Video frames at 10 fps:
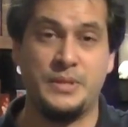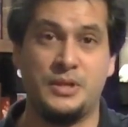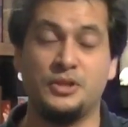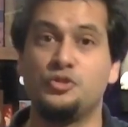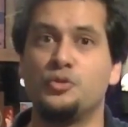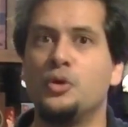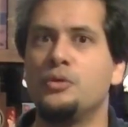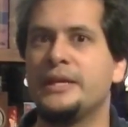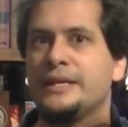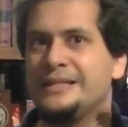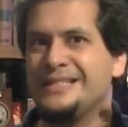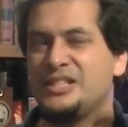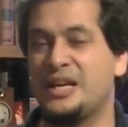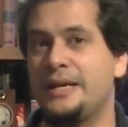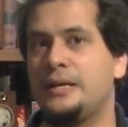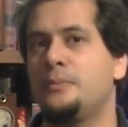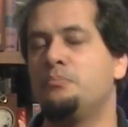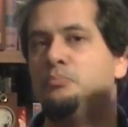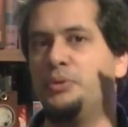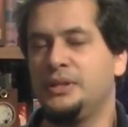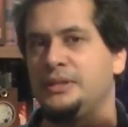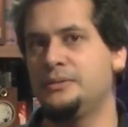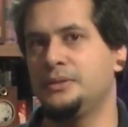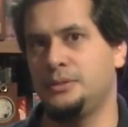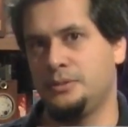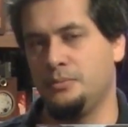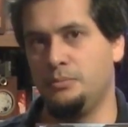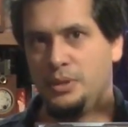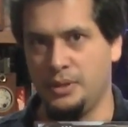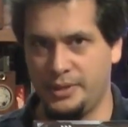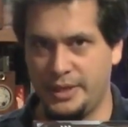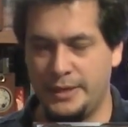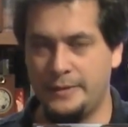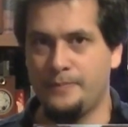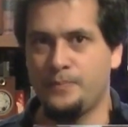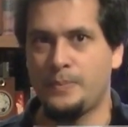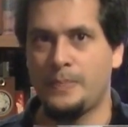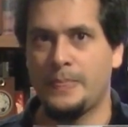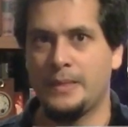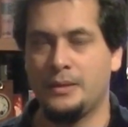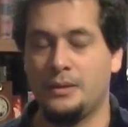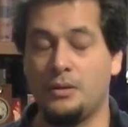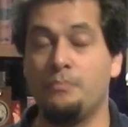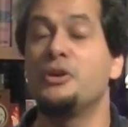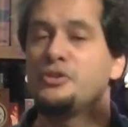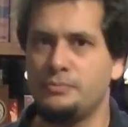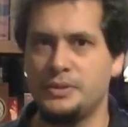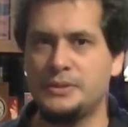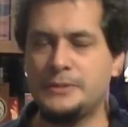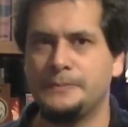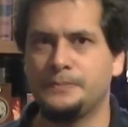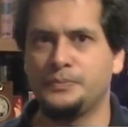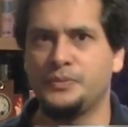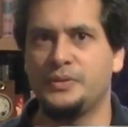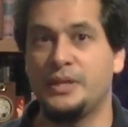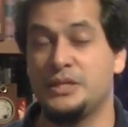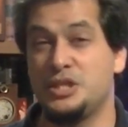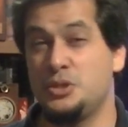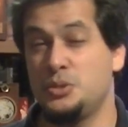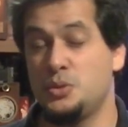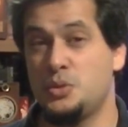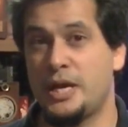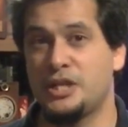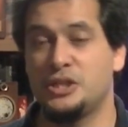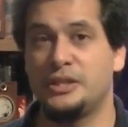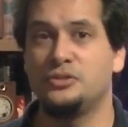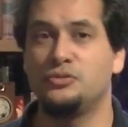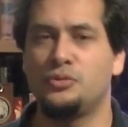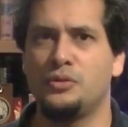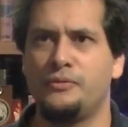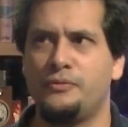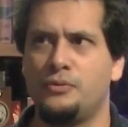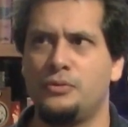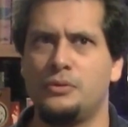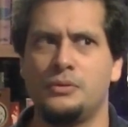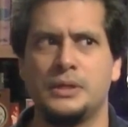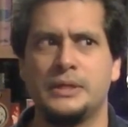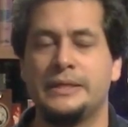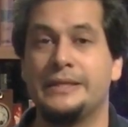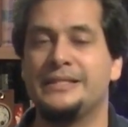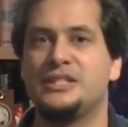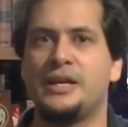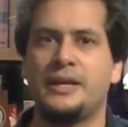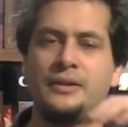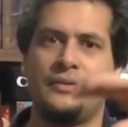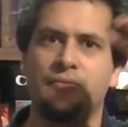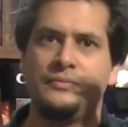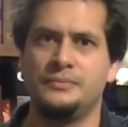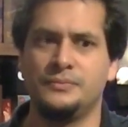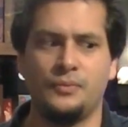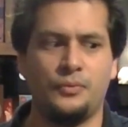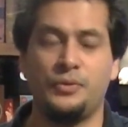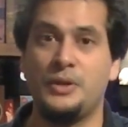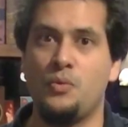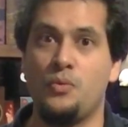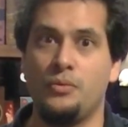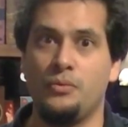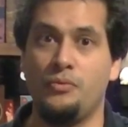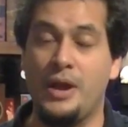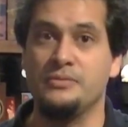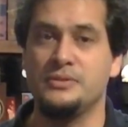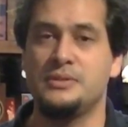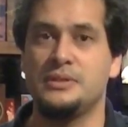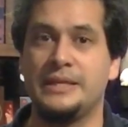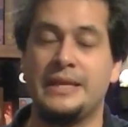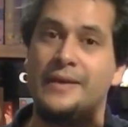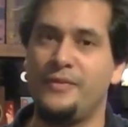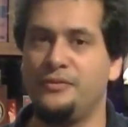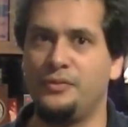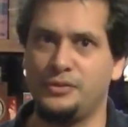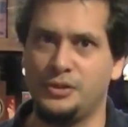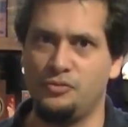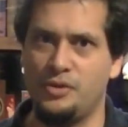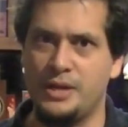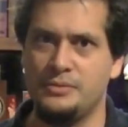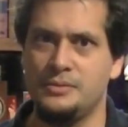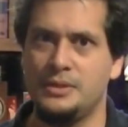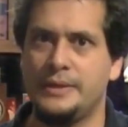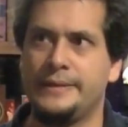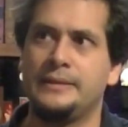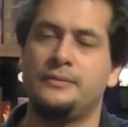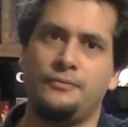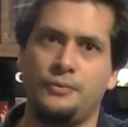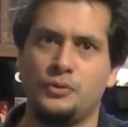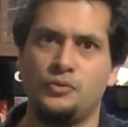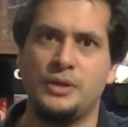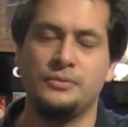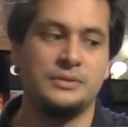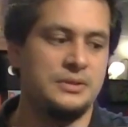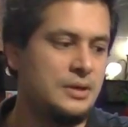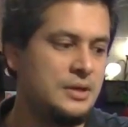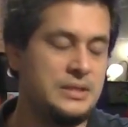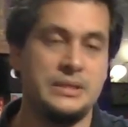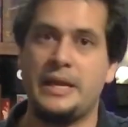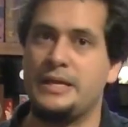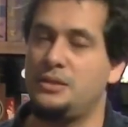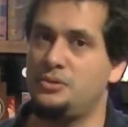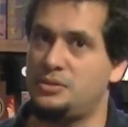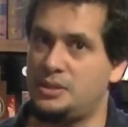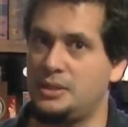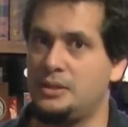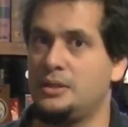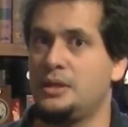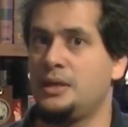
controlling an entire building, a monument that you actually control for an entire 3 rounds. At the end of the 3rd round, the 4th round starts and you still